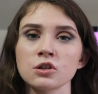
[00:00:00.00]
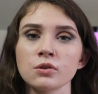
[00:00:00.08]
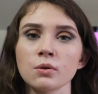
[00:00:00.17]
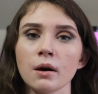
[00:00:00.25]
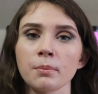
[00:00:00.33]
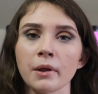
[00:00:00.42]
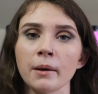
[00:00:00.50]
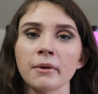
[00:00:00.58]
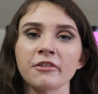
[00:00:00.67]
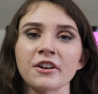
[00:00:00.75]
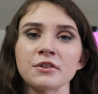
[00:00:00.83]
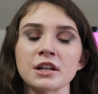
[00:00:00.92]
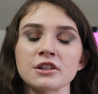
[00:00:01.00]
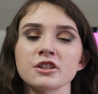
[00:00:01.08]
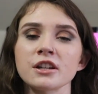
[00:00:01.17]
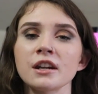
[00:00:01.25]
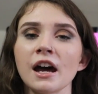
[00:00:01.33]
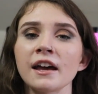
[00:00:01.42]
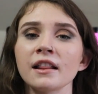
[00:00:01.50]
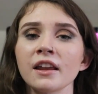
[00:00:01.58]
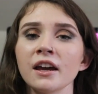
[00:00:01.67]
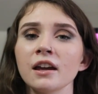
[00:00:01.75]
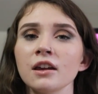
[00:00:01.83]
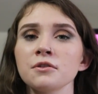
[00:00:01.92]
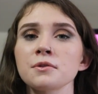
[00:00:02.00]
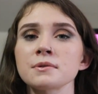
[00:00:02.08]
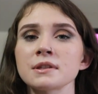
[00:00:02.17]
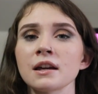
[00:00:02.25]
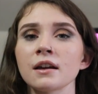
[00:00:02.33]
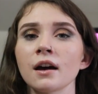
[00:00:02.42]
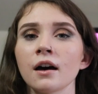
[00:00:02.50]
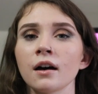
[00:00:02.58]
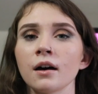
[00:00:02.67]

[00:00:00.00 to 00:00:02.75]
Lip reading: to apply my foundation. I like using,